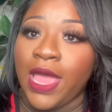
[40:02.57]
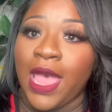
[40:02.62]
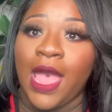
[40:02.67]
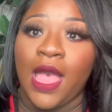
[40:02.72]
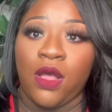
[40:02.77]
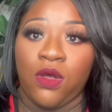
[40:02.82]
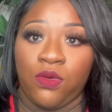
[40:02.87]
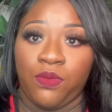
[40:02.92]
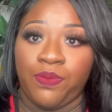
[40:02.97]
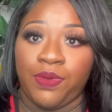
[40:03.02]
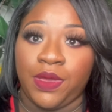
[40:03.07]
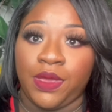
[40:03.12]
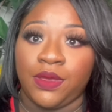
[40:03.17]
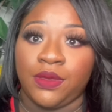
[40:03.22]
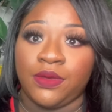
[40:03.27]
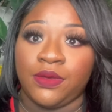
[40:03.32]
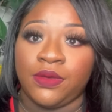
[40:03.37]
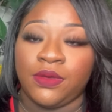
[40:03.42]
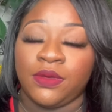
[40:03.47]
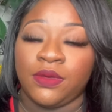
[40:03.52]
eye open,
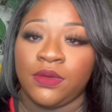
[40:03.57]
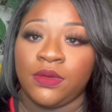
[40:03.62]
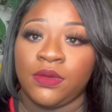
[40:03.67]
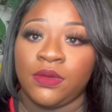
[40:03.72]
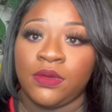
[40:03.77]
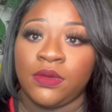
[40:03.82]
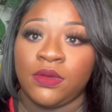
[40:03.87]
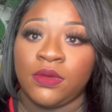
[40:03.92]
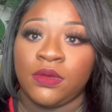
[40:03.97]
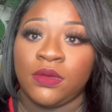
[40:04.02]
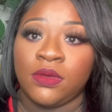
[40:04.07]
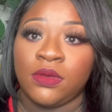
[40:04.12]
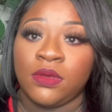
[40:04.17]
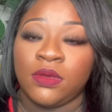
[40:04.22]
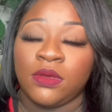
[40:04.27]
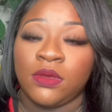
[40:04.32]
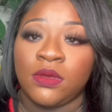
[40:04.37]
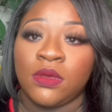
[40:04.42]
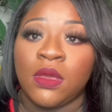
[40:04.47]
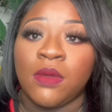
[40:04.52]

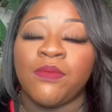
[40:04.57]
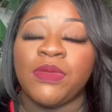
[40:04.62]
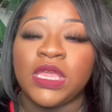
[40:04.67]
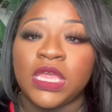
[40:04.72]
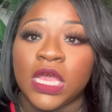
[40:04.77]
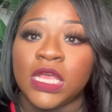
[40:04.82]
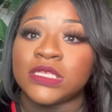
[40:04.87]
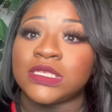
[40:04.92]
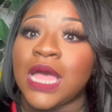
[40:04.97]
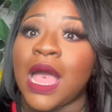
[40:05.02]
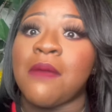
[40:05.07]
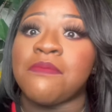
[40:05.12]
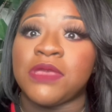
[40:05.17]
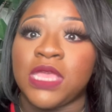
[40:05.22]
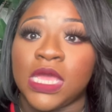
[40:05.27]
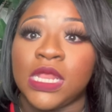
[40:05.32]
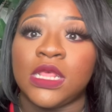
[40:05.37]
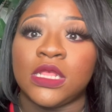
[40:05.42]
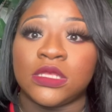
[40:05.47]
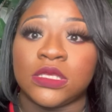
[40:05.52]
because I'm
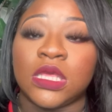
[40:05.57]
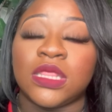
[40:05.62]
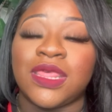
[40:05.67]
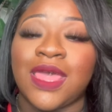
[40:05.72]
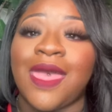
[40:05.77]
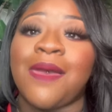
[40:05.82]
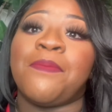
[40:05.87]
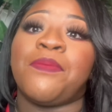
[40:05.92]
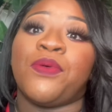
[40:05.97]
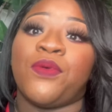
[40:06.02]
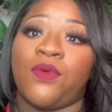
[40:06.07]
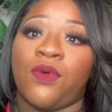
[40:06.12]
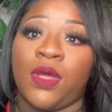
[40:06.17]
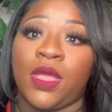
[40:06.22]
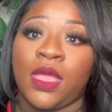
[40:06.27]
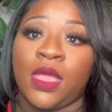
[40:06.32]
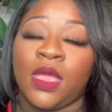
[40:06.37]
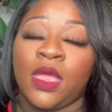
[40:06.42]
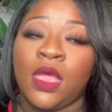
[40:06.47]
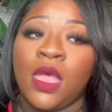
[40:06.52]
getting to that point.
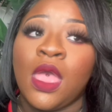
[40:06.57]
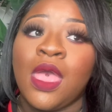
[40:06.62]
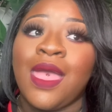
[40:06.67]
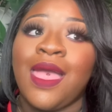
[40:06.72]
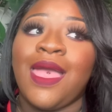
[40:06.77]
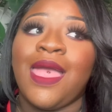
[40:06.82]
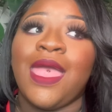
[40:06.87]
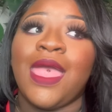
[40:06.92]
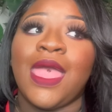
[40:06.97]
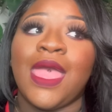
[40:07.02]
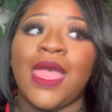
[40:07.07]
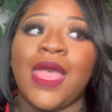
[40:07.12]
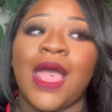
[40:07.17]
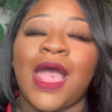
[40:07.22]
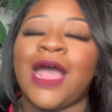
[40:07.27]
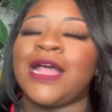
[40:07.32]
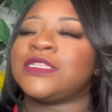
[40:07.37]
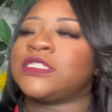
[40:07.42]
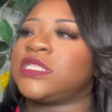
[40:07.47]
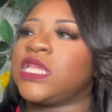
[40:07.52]
And
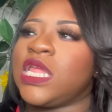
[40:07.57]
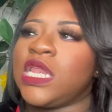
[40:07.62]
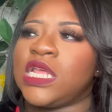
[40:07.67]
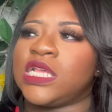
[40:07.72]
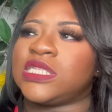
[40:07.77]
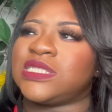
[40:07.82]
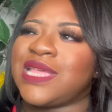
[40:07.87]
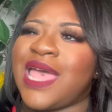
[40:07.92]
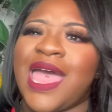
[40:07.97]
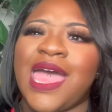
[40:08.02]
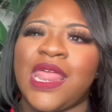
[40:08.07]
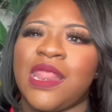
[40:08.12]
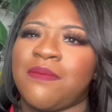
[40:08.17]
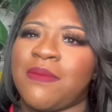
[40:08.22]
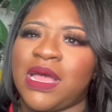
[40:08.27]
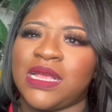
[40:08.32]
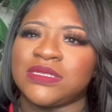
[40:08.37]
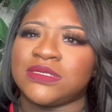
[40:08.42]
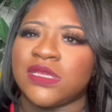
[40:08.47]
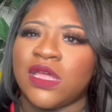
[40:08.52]
I seen a side of
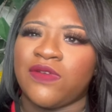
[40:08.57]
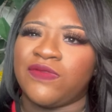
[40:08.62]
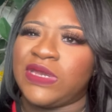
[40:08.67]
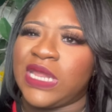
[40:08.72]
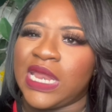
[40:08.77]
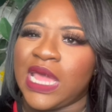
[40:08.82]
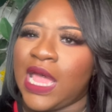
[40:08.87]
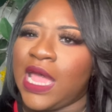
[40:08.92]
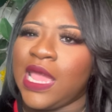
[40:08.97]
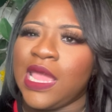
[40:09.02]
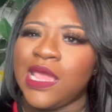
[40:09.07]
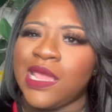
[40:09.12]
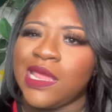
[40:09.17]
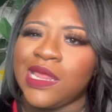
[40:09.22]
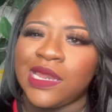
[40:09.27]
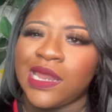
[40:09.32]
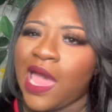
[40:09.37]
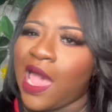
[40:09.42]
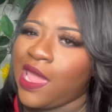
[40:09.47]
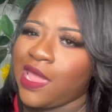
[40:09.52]
myself that I
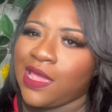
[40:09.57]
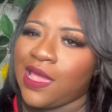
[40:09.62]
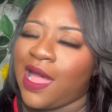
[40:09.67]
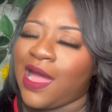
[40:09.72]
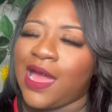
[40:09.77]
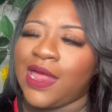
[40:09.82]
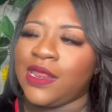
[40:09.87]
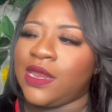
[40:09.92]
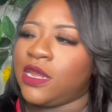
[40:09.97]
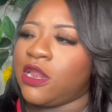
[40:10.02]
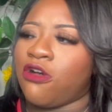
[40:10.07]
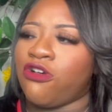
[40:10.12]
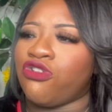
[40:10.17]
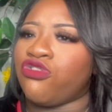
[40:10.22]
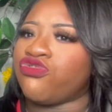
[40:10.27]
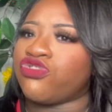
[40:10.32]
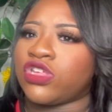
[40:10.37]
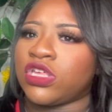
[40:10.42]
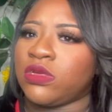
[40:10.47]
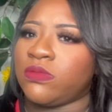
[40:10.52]
ain't like. I didn't know
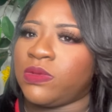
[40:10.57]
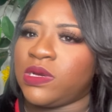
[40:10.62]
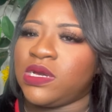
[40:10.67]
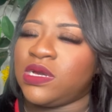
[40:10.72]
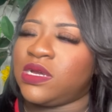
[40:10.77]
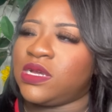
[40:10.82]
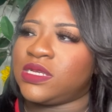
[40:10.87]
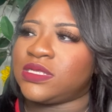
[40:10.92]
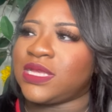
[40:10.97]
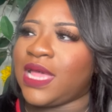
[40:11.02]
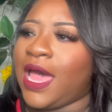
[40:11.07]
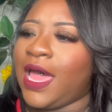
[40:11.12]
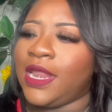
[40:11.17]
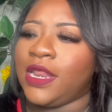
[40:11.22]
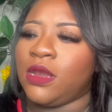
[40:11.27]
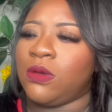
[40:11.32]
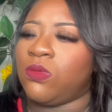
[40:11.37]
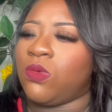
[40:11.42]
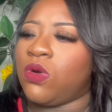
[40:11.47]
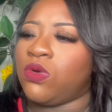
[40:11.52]
who she was. I
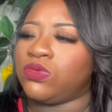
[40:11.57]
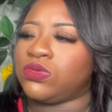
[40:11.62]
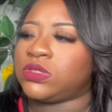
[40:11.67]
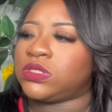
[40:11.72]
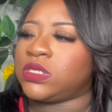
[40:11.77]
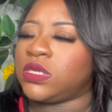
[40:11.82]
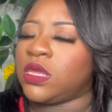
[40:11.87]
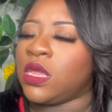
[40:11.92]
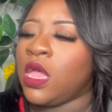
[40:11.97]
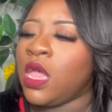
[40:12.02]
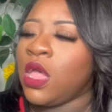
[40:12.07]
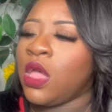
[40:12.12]
didn't want to.